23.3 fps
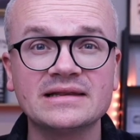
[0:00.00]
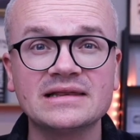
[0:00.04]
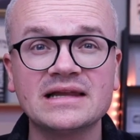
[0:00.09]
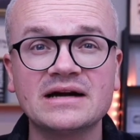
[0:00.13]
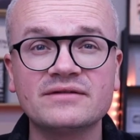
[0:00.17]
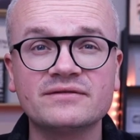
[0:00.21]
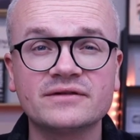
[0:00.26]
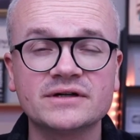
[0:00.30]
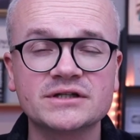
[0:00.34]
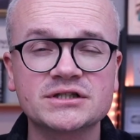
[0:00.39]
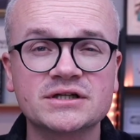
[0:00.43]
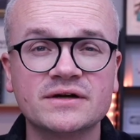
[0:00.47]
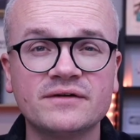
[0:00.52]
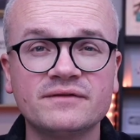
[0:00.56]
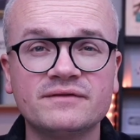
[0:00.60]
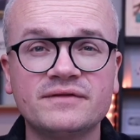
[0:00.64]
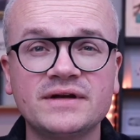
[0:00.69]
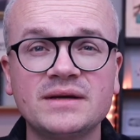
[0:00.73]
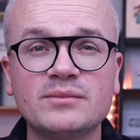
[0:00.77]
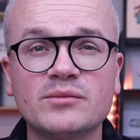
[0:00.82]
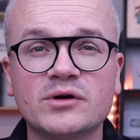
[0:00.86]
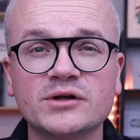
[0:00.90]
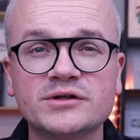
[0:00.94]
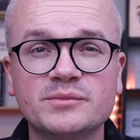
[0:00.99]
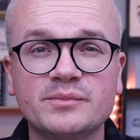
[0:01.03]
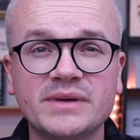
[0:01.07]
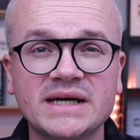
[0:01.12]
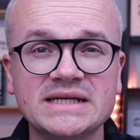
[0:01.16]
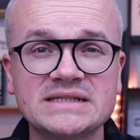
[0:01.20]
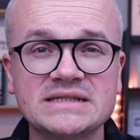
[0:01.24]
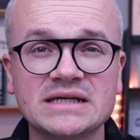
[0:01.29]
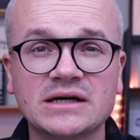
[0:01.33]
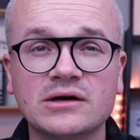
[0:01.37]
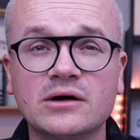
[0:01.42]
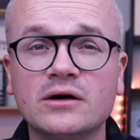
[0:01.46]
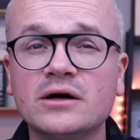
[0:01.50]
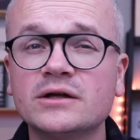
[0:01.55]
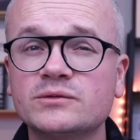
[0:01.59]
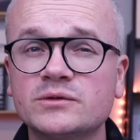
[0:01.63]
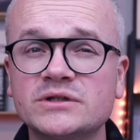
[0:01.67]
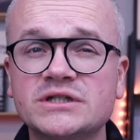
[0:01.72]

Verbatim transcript: leverage vmod basic auth,